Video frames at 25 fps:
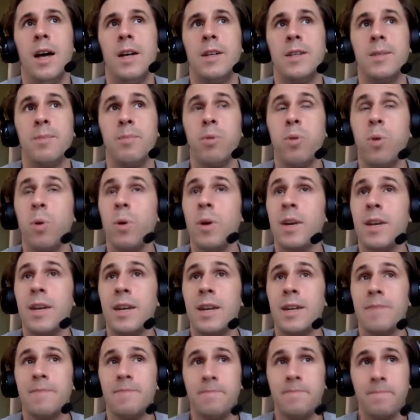deployed
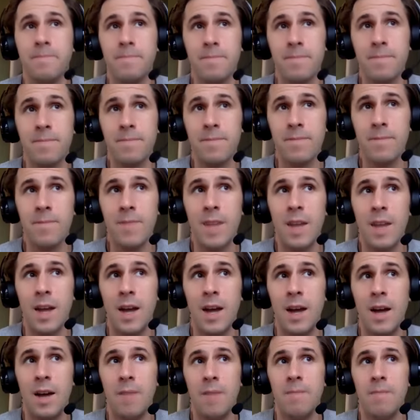it
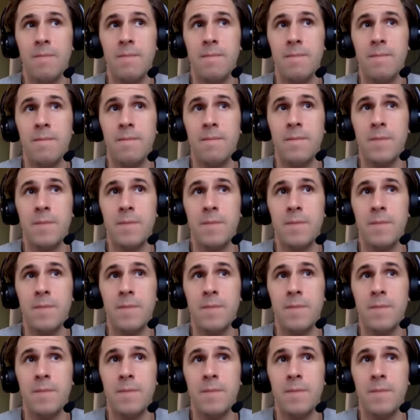in